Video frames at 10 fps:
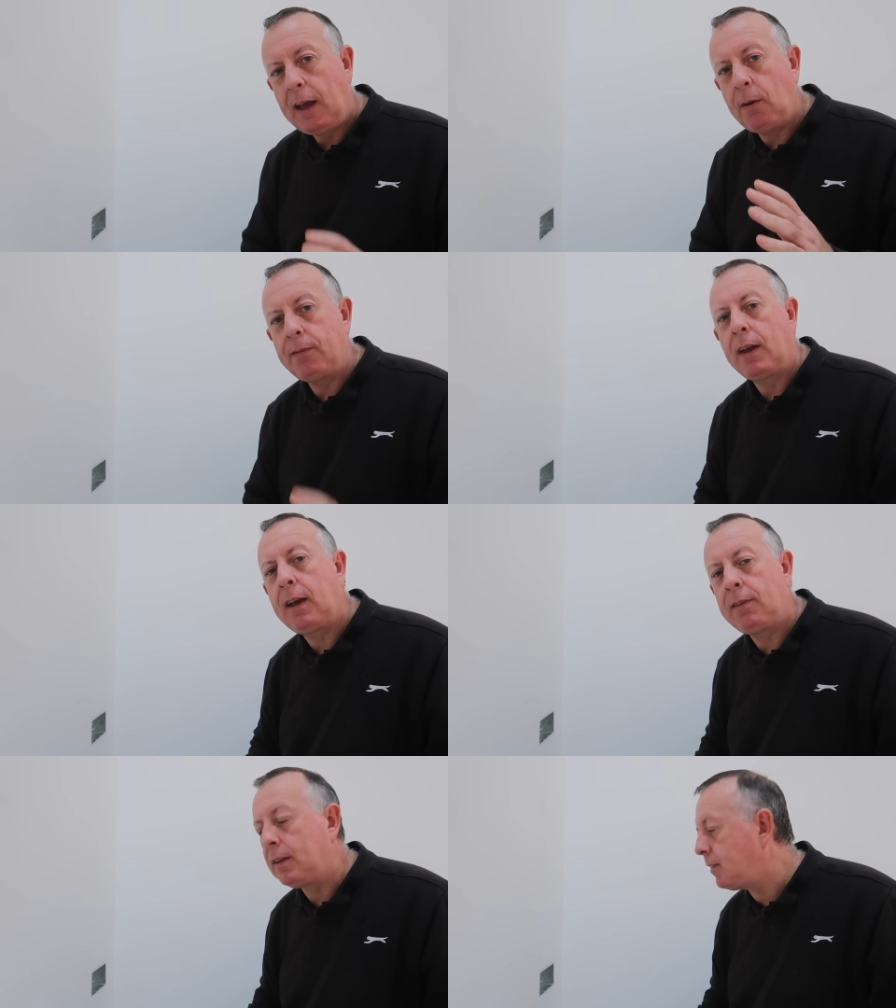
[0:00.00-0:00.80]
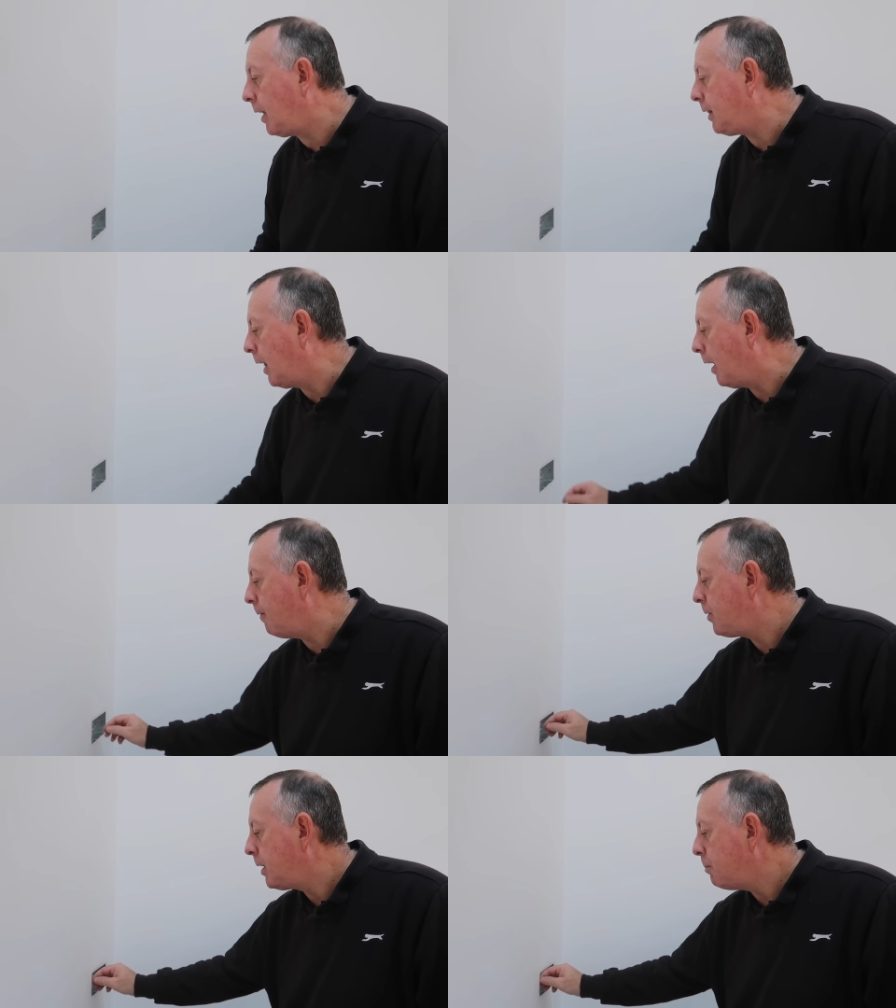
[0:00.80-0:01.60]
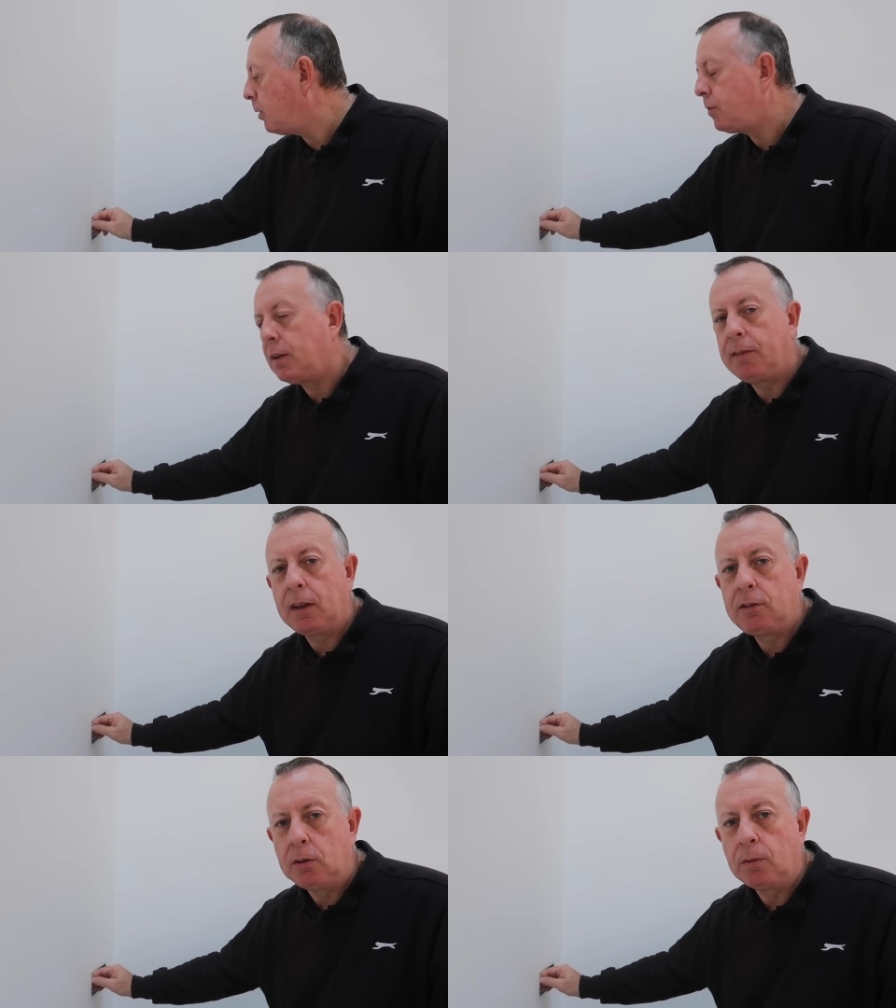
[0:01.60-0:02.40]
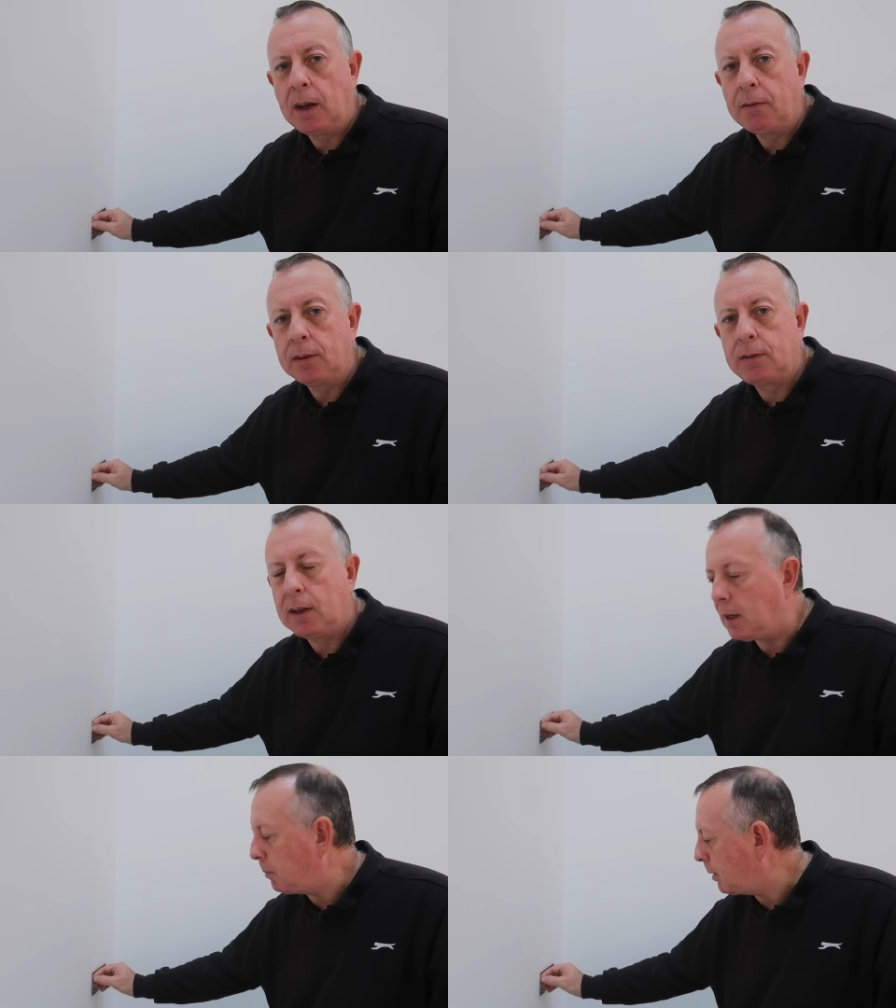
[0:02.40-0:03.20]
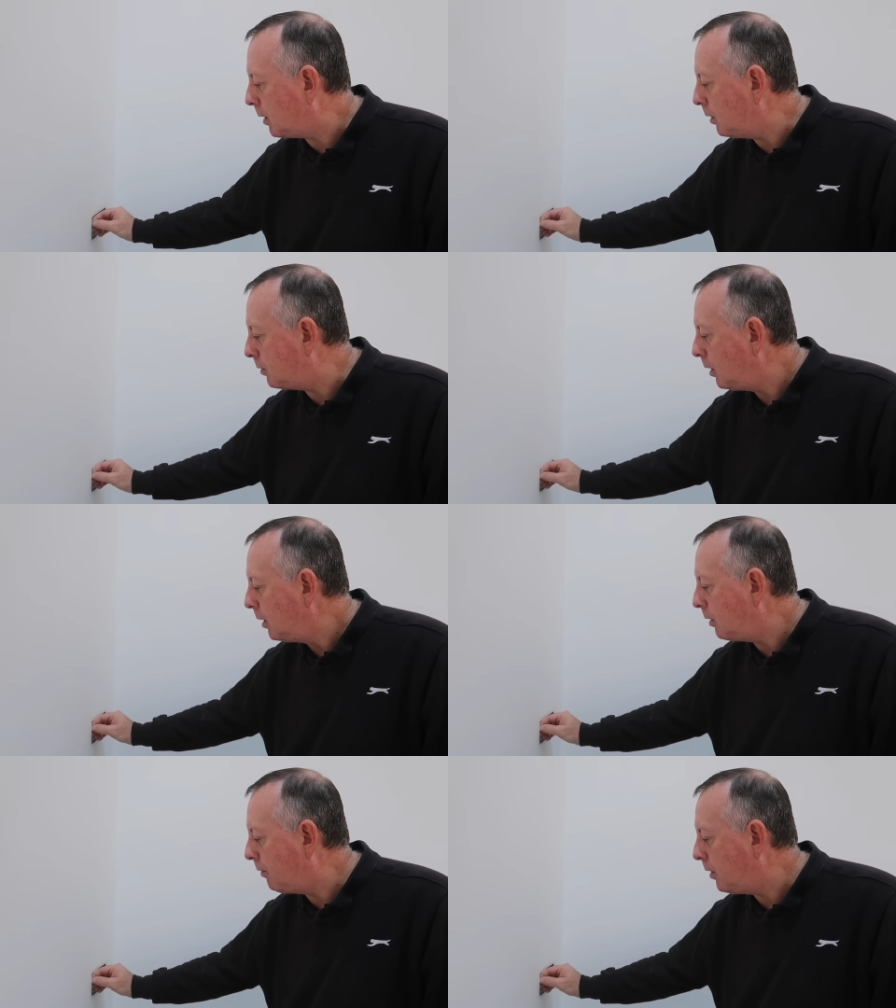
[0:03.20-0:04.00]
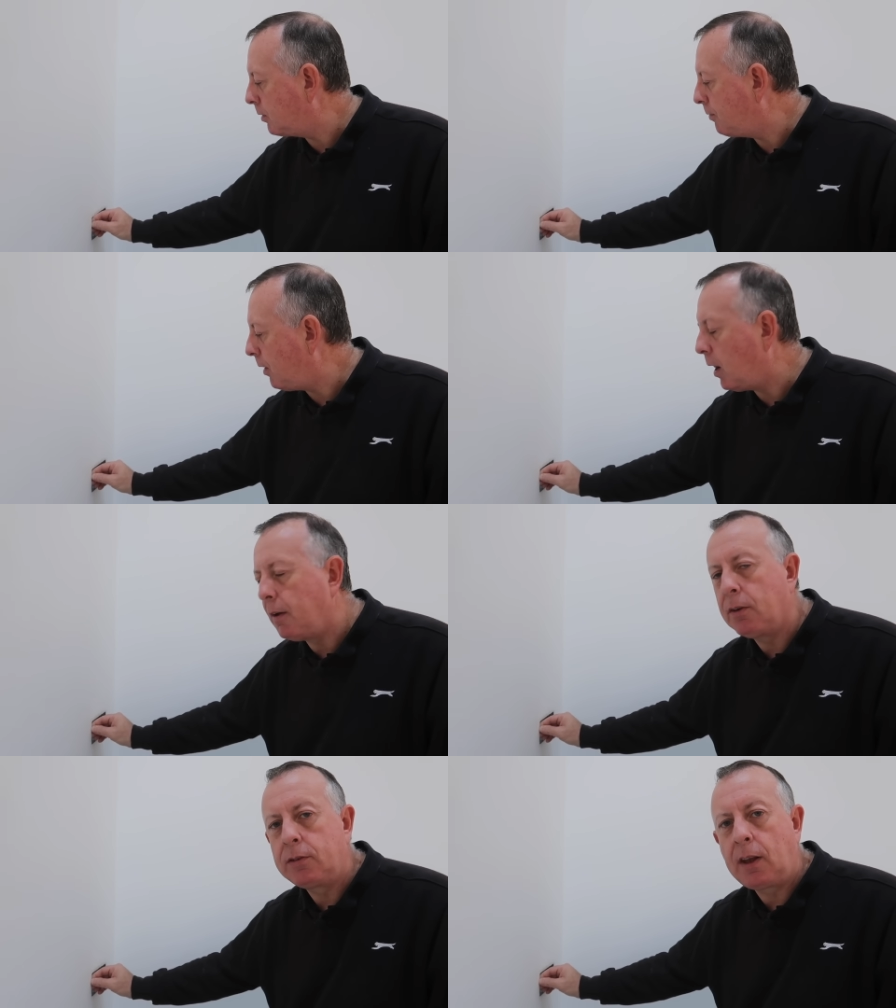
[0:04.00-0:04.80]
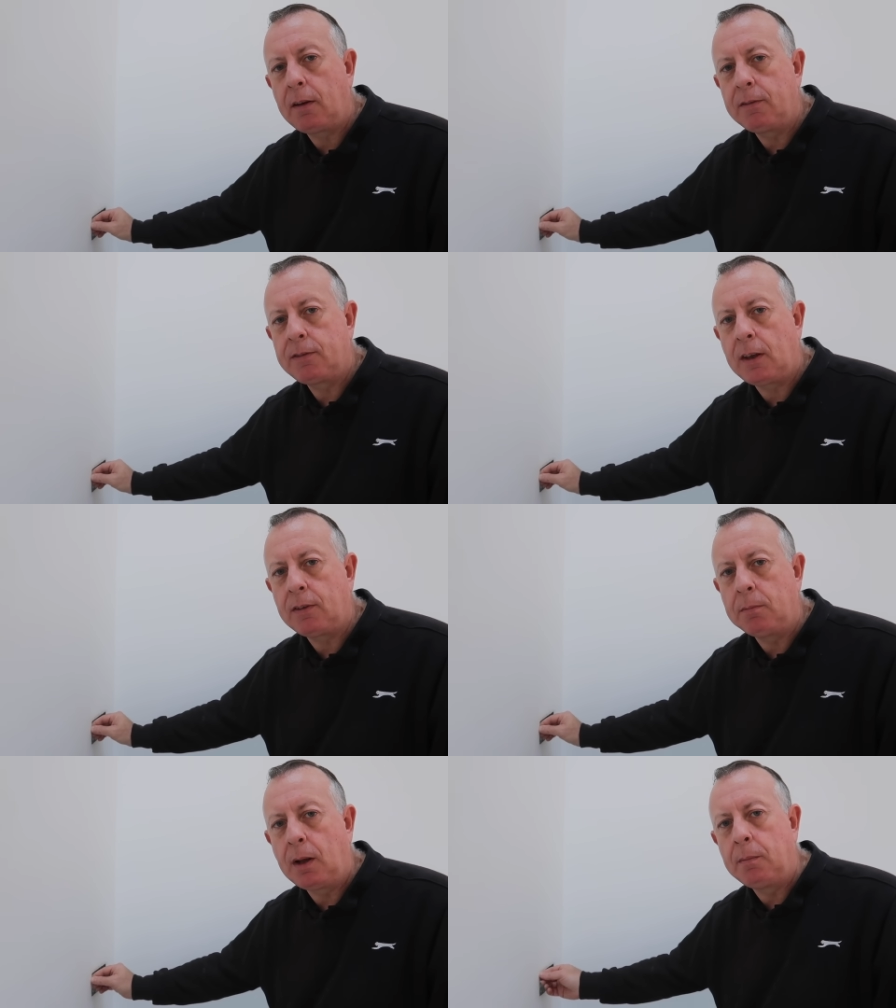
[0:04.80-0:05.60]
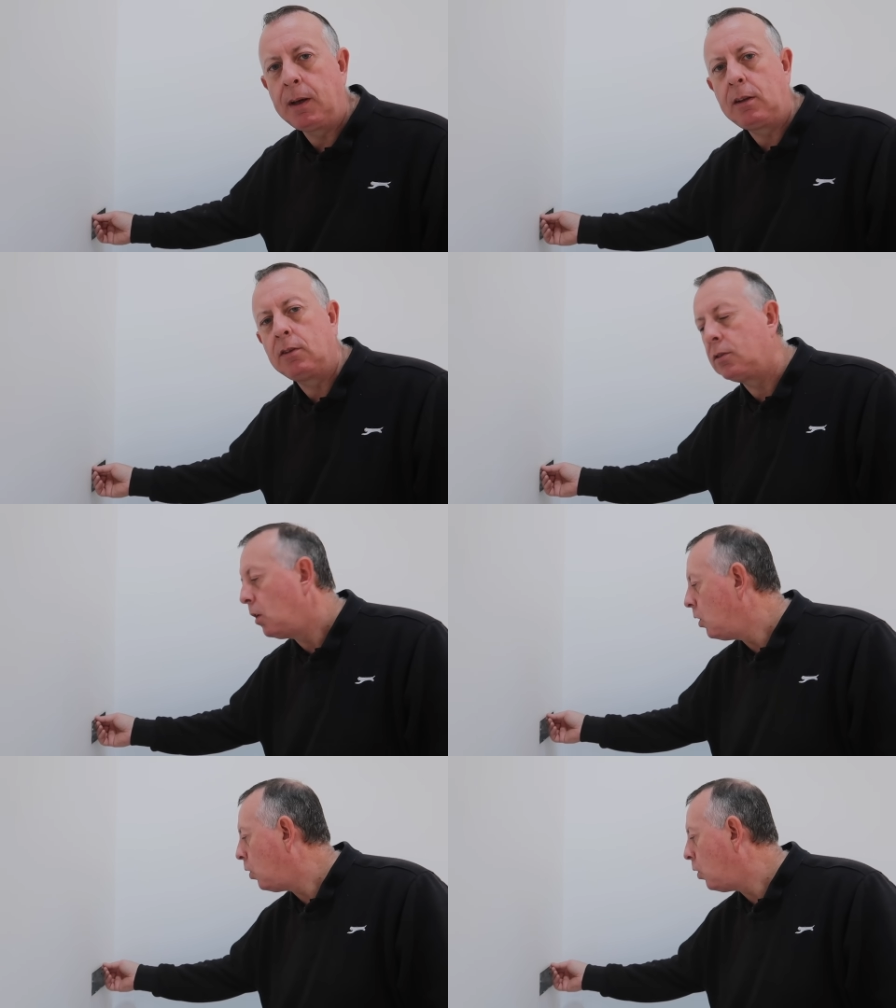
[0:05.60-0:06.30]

However, having said that, most of this you'll never see because the first five or seven millimeters